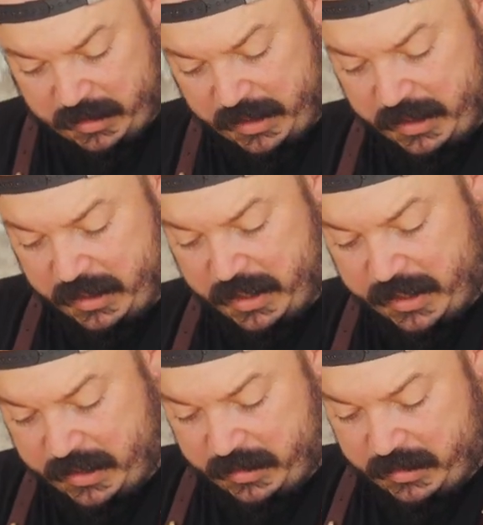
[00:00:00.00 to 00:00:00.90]
And
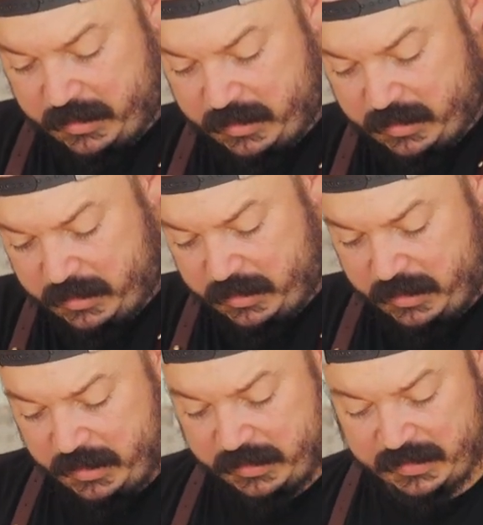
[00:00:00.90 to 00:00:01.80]
yeah,
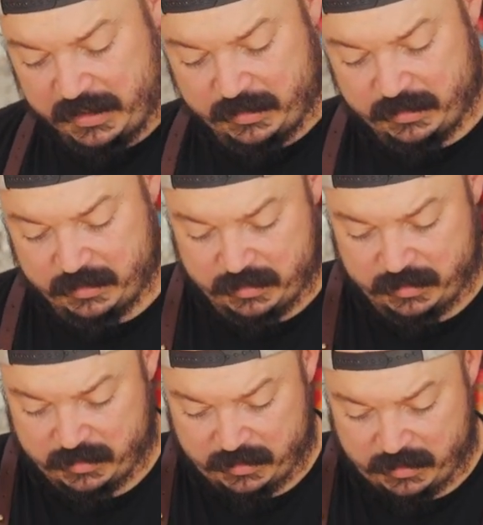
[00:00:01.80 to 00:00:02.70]
it's not
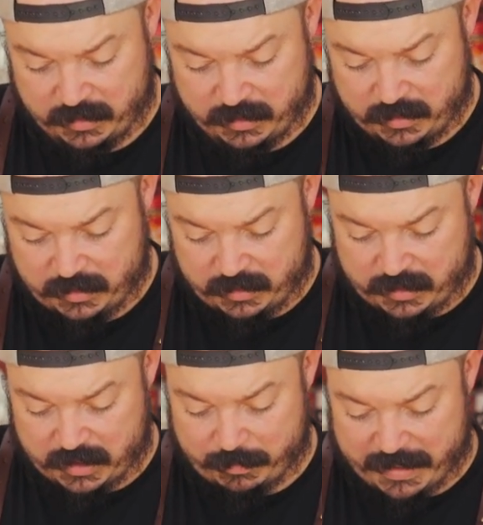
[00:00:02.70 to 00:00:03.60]

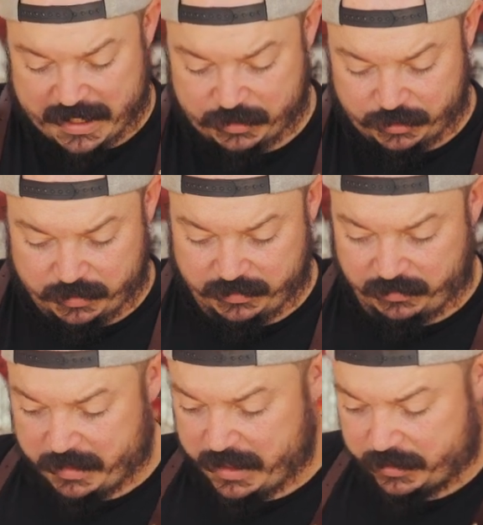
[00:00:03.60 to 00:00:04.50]
a bad choice
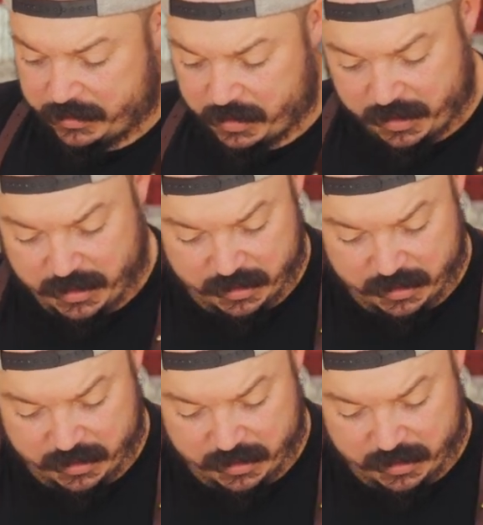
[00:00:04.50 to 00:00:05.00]
for making jerky.